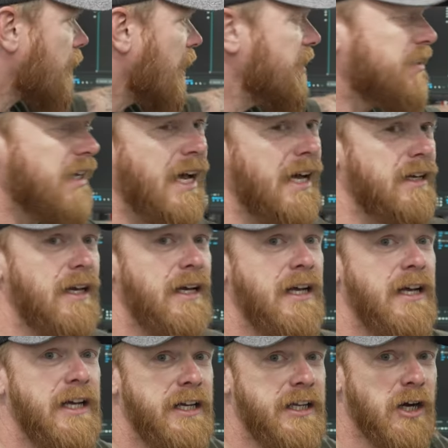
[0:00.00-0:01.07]
is that,
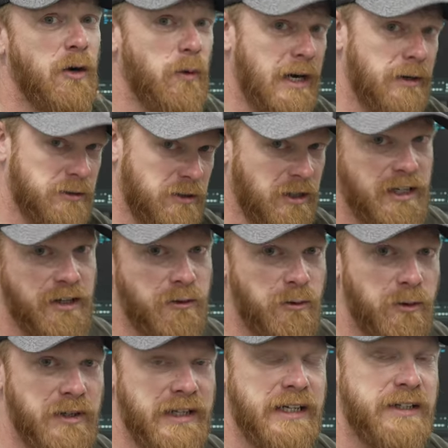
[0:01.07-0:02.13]
you know, when I was looking
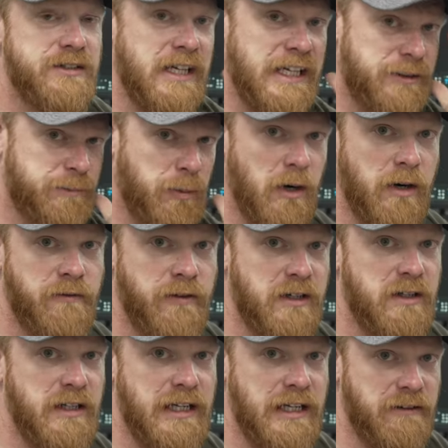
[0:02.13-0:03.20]
through this, it's
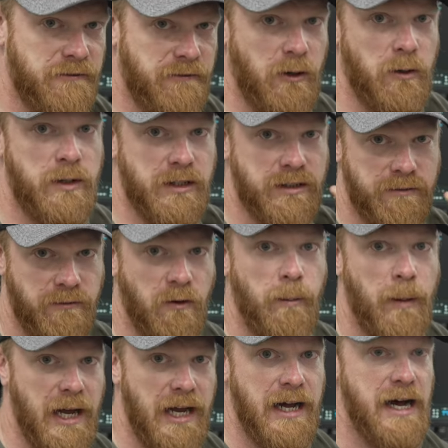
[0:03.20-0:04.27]
perfectly focused for
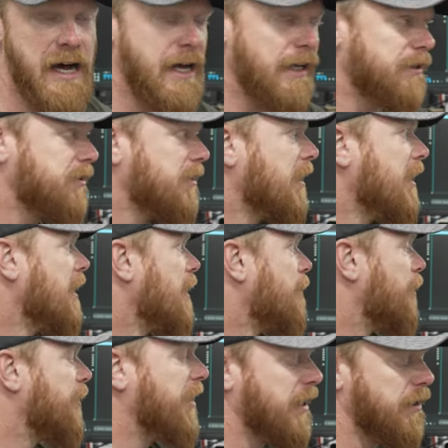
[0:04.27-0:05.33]
my eyes.
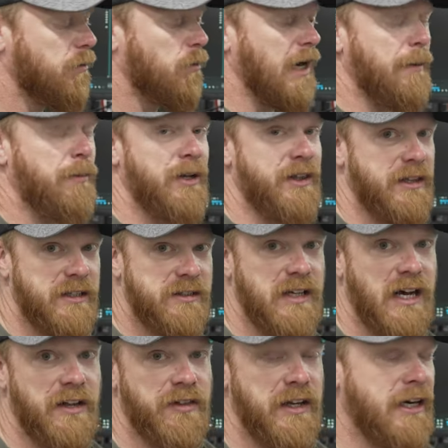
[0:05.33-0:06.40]
But then when I put this
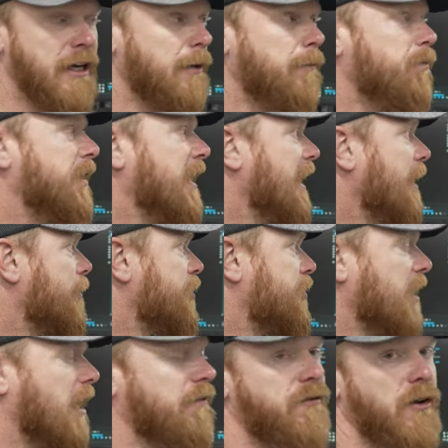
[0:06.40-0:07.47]
on there, the image is
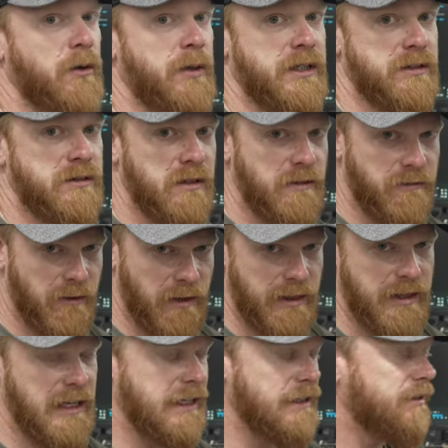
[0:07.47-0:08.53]
not focused for
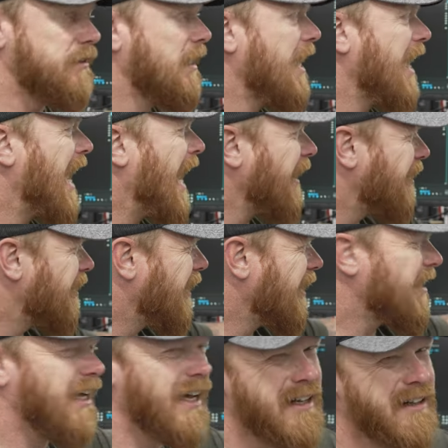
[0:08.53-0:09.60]
this. I
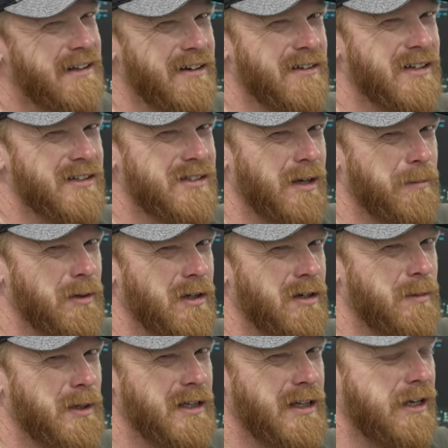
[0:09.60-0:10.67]
think I clear this up a
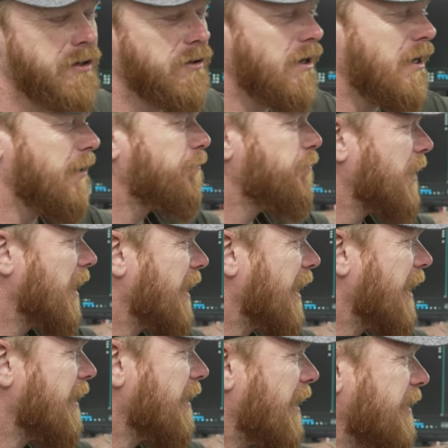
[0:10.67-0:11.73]
little bit later on and
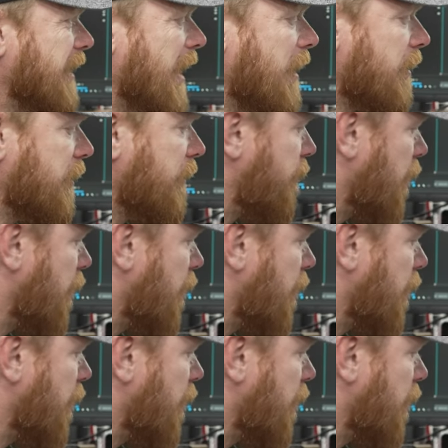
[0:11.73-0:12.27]
I, I dial in the